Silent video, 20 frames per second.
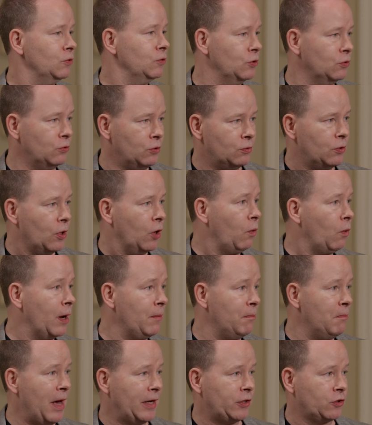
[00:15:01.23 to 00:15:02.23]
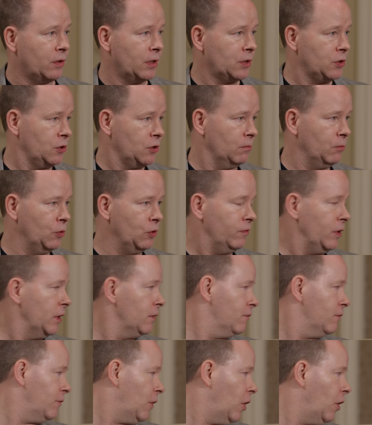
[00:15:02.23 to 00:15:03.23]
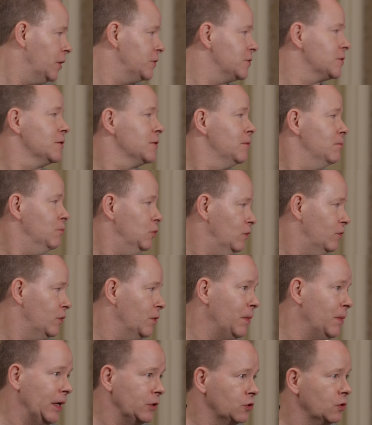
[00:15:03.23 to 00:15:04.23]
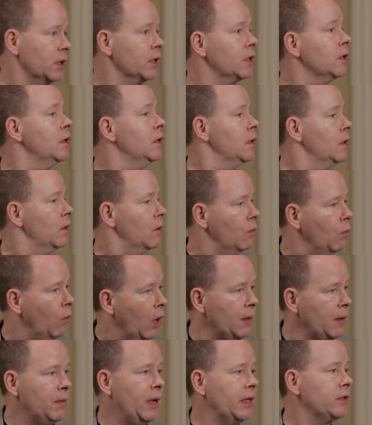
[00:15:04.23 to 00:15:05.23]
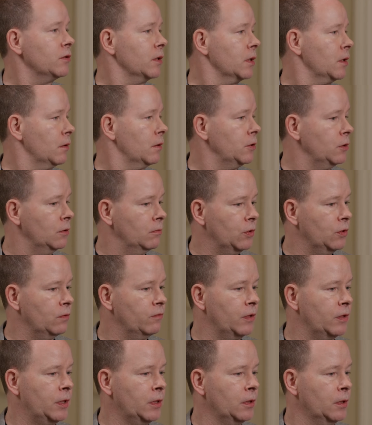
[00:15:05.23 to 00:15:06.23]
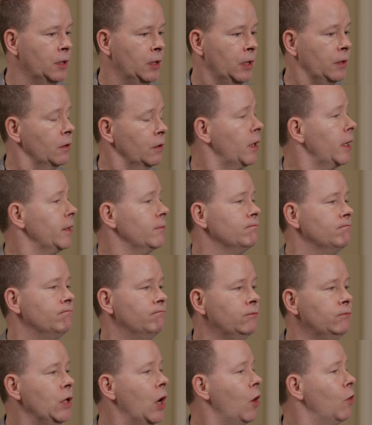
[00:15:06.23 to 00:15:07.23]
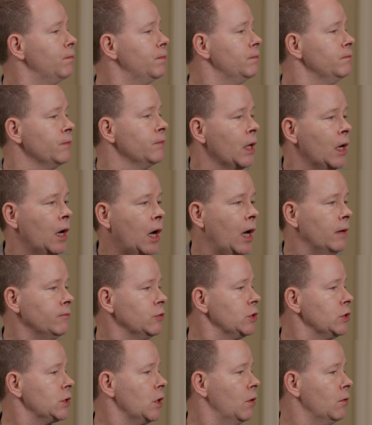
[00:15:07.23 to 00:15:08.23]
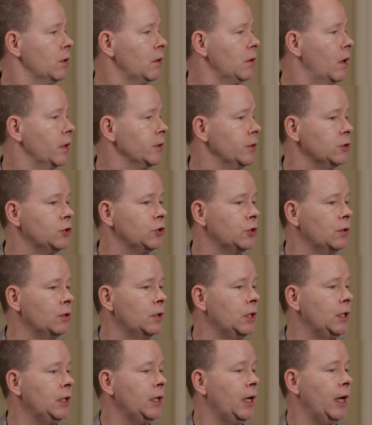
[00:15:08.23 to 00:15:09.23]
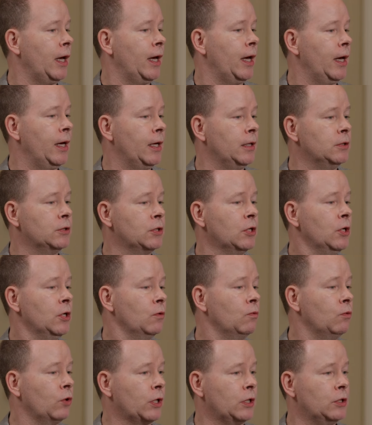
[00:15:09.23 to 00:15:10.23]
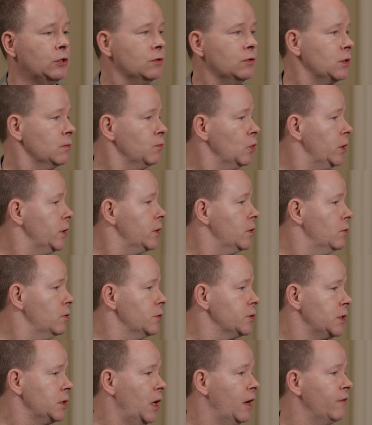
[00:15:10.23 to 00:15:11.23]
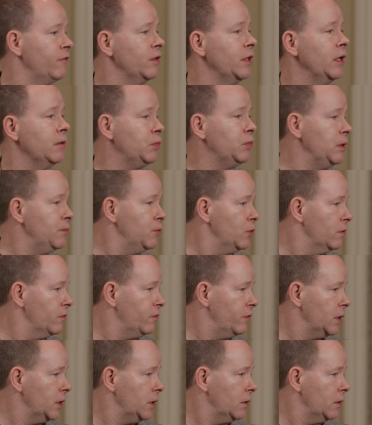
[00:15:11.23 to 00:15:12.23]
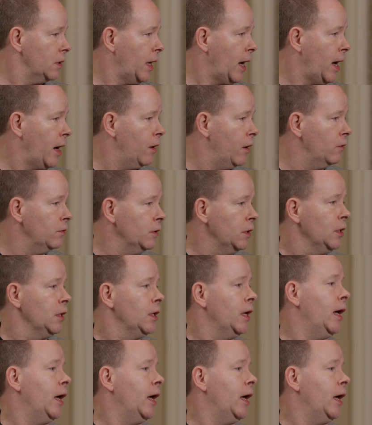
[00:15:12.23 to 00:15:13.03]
Do you know what metrics you're moving? FONs, move the metric. What metric are you moving? And they're like, nope. I'm just going along the journey, and we're going to do some really cool stuff, and then people will figure it out.